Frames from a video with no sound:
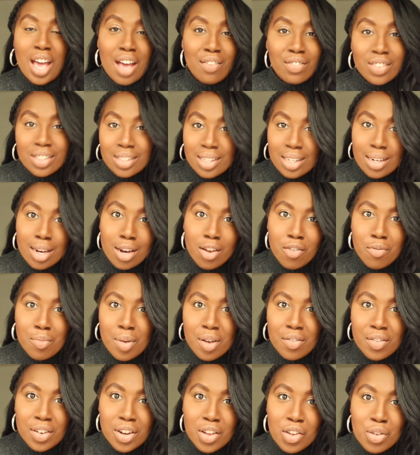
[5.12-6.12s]
haven't seen any of
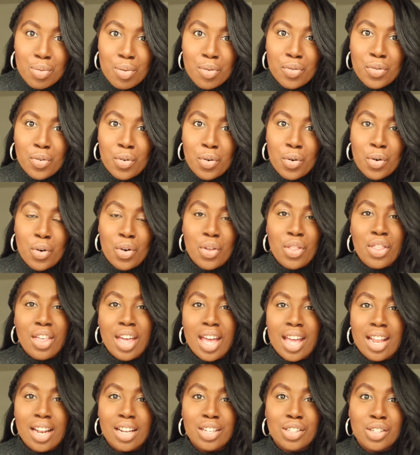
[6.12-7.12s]
my videos before,
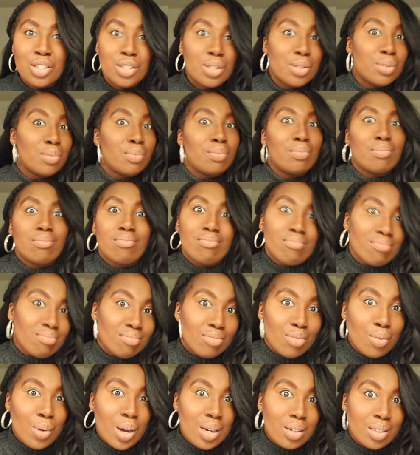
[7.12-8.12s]
then just
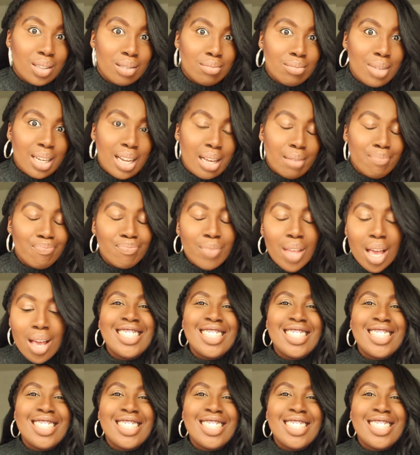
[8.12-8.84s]
welcome, innit?